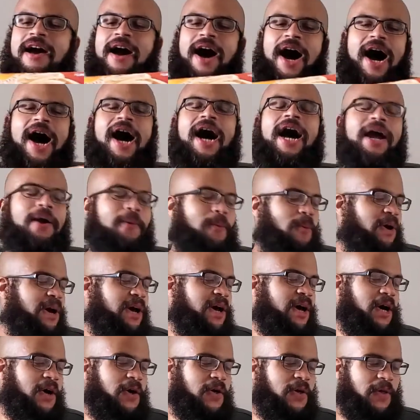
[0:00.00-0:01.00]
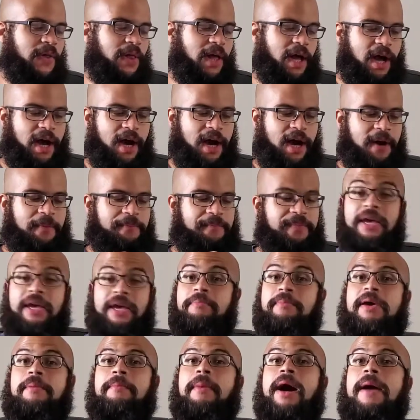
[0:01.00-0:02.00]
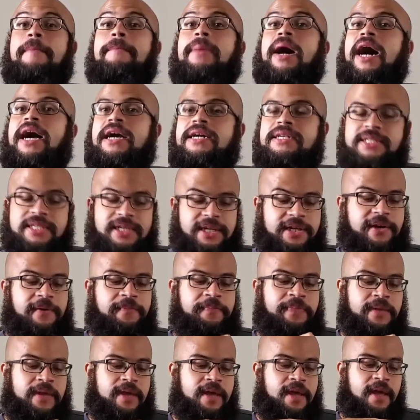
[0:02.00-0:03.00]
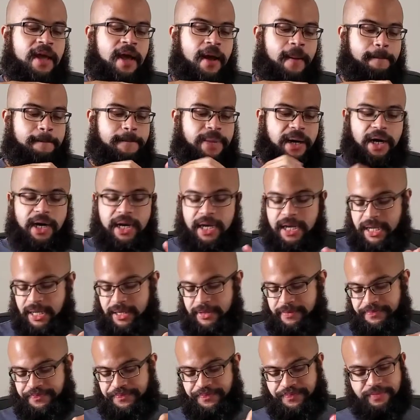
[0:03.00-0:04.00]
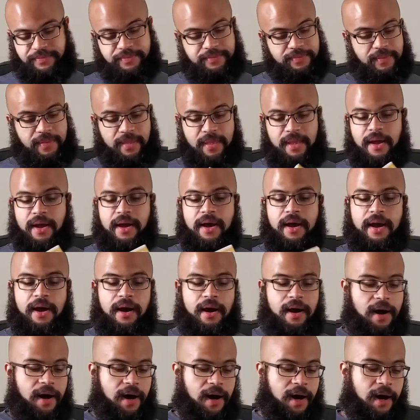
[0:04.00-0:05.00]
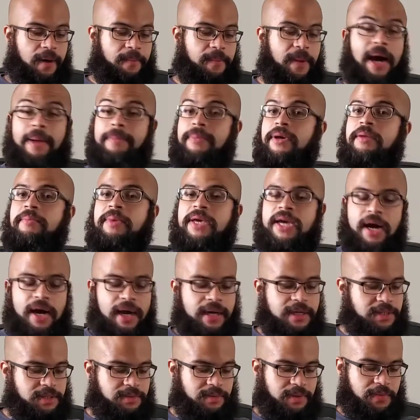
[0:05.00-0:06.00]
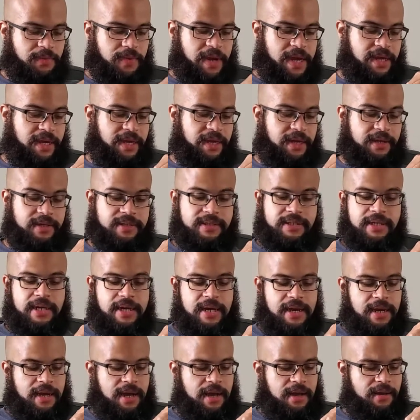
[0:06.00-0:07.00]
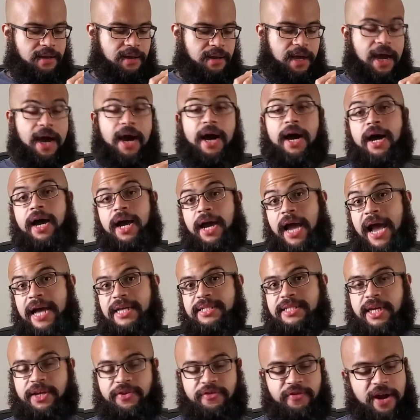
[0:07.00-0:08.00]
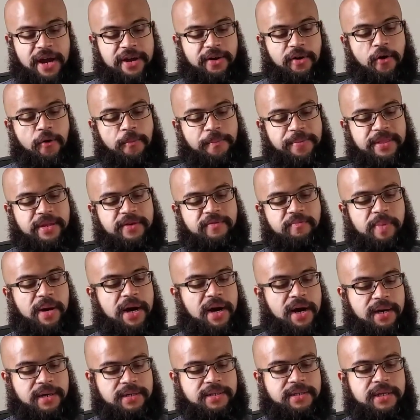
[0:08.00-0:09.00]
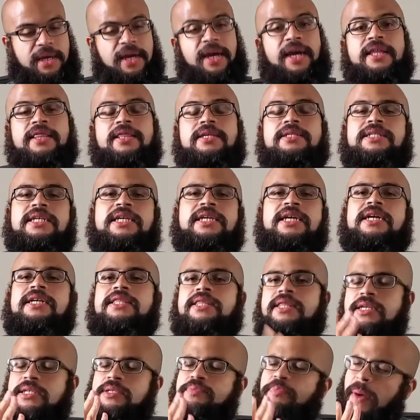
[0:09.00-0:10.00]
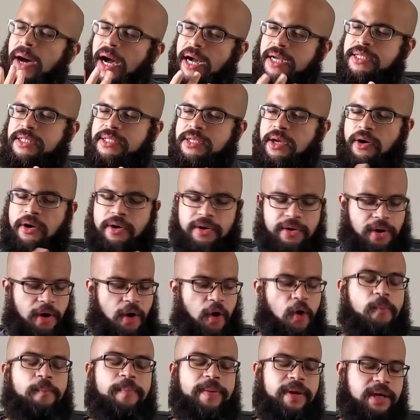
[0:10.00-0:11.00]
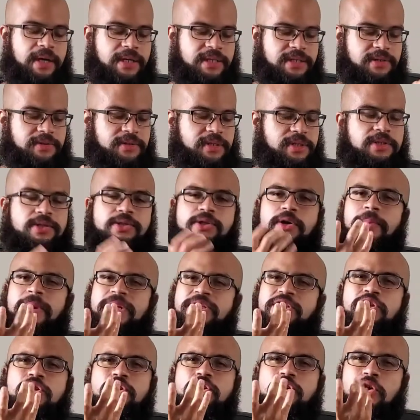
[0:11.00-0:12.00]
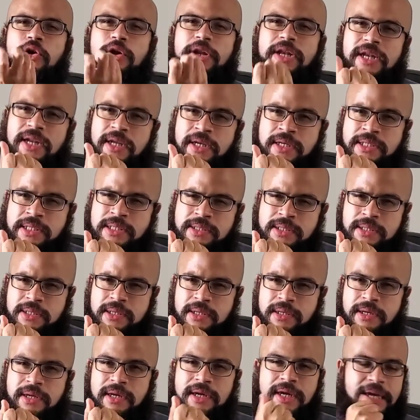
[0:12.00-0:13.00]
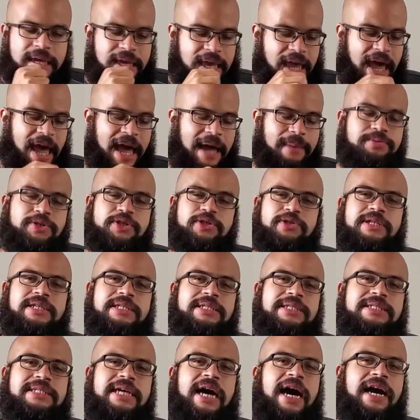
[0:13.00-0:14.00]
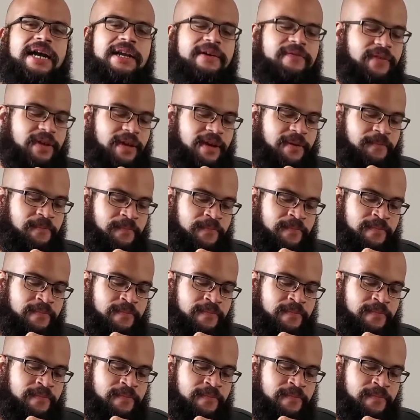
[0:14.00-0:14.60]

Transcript: I will admit my bias here, but I'm going to be honest with the rankings as I try to open this box. See, this box is harder to open because there's just so much goodness captured inside of it